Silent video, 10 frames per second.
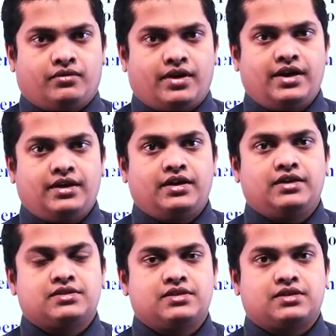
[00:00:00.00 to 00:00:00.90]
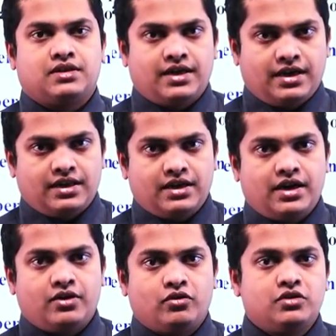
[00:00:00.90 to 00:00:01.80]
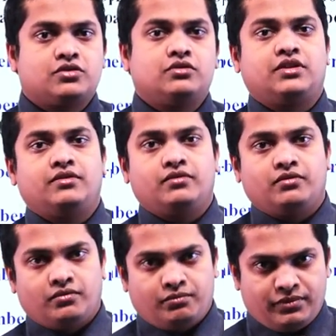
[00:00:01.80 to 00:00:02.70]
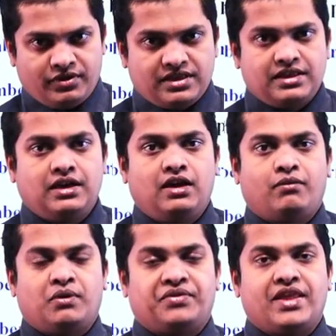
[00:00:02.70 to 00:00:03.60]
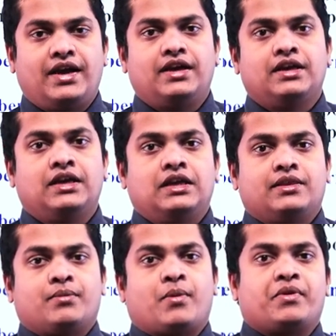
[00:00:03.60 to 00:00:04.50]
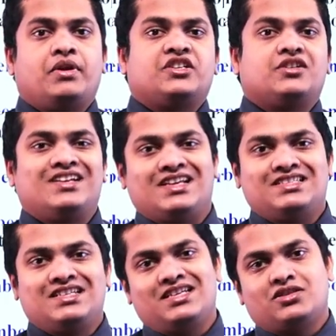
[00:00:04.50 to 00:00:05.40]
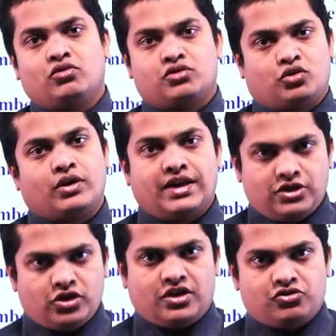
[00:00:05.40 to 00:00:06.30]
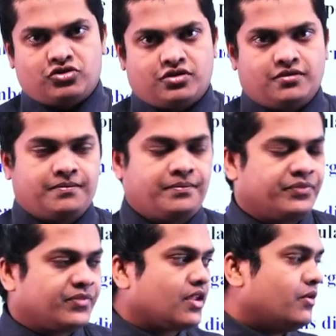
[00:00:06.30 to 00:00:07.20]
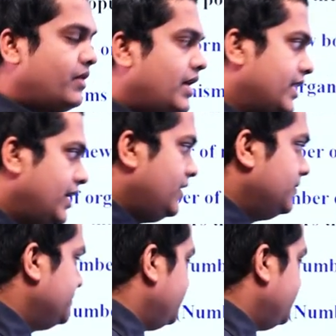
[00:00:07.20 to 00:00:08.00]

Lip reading: right, in a certain area, and also with the help of that, the population density is also getting changed. Right, then